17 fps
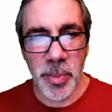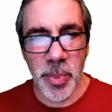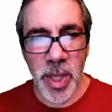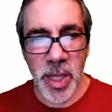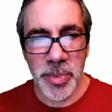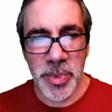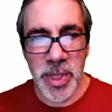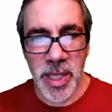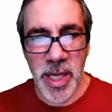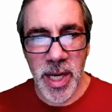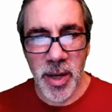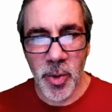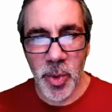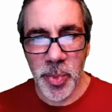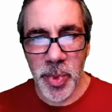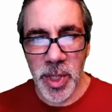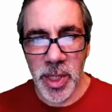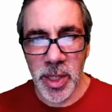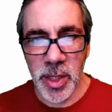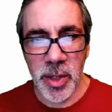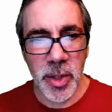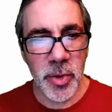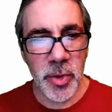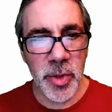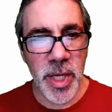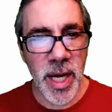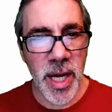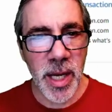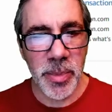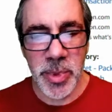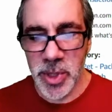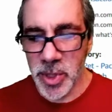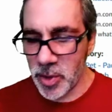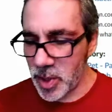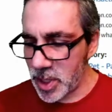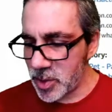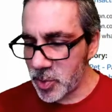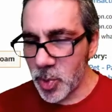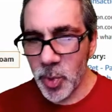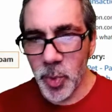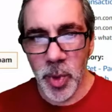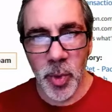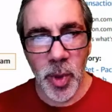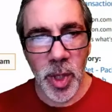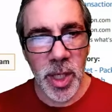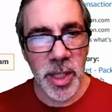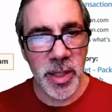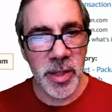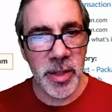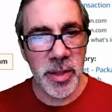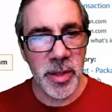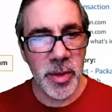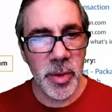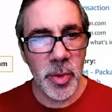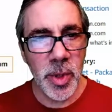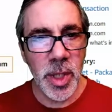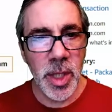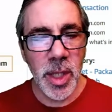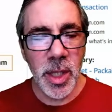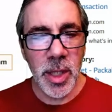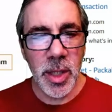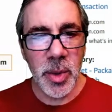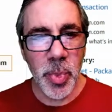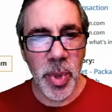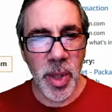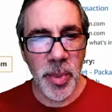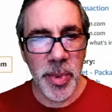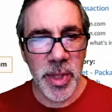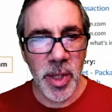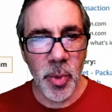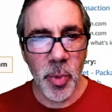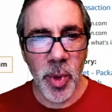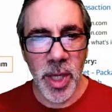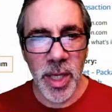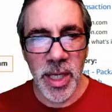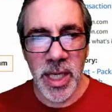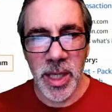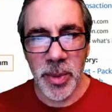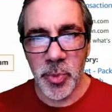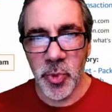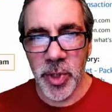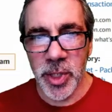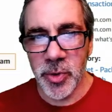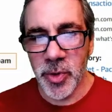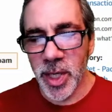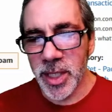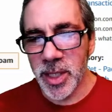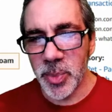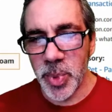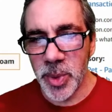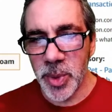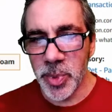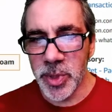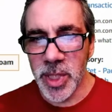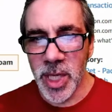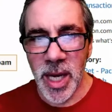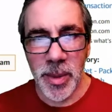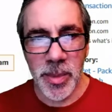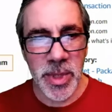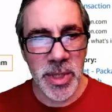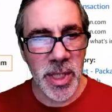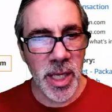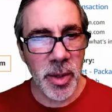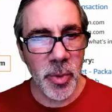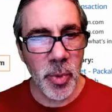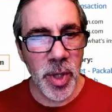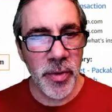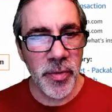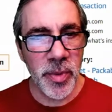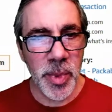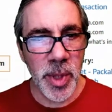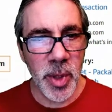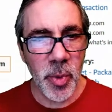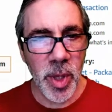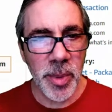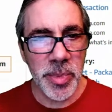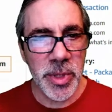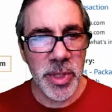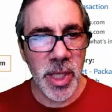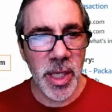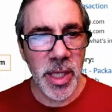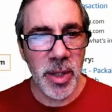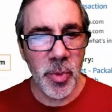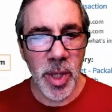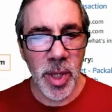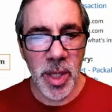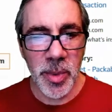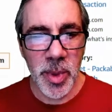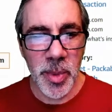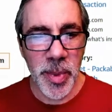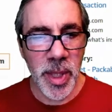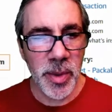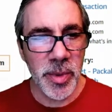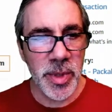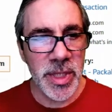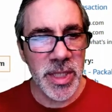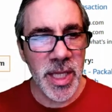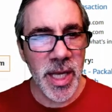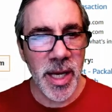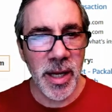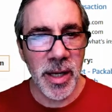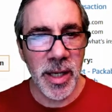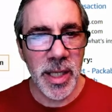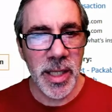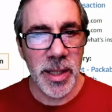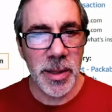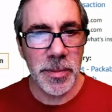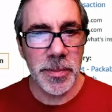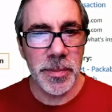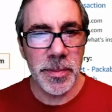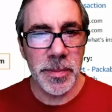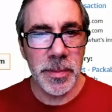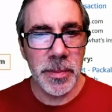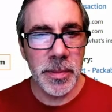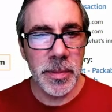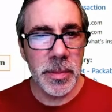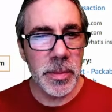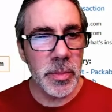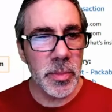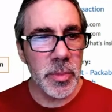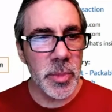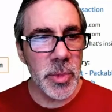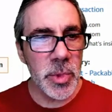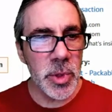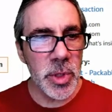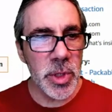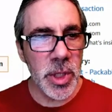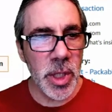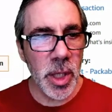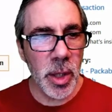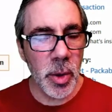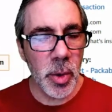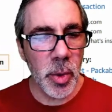it now open in a new tab. So that's what we wanted to do. Probably don't want to keep redirecting people to Amazon away from your website. You want them to be able to stay on it. So,